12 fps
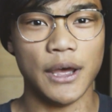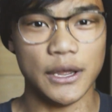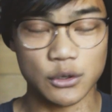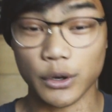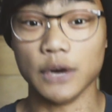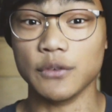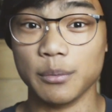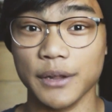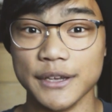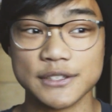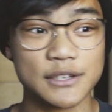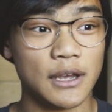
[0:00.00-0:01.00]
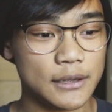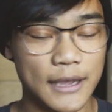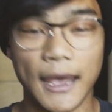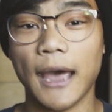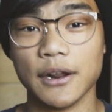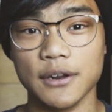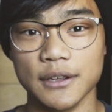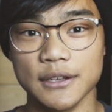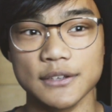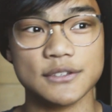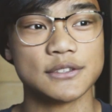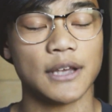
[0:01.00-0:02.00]
and great of a place Canada
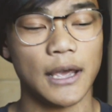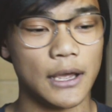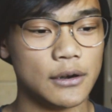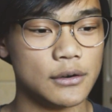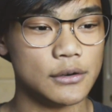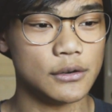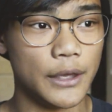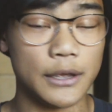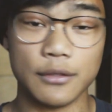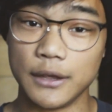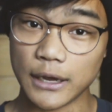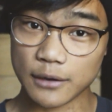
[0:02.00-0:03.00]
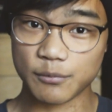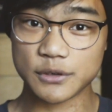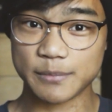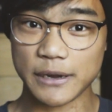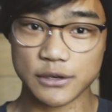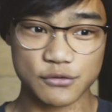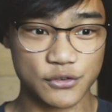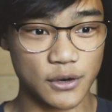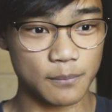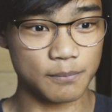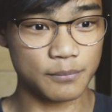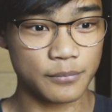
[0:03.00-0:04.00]
is, and they get perspectives
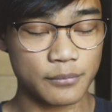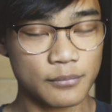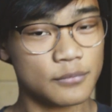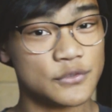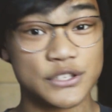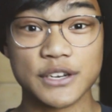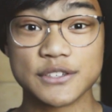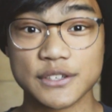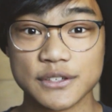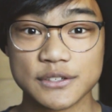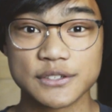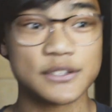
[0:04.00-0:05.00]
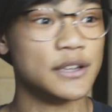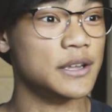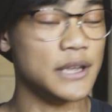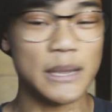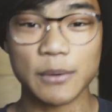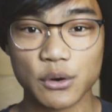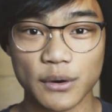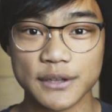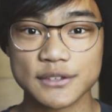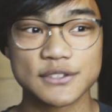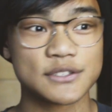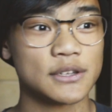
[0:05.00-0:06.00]
from citizens,
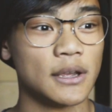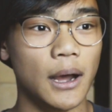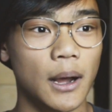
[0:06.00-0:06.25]
immigrants,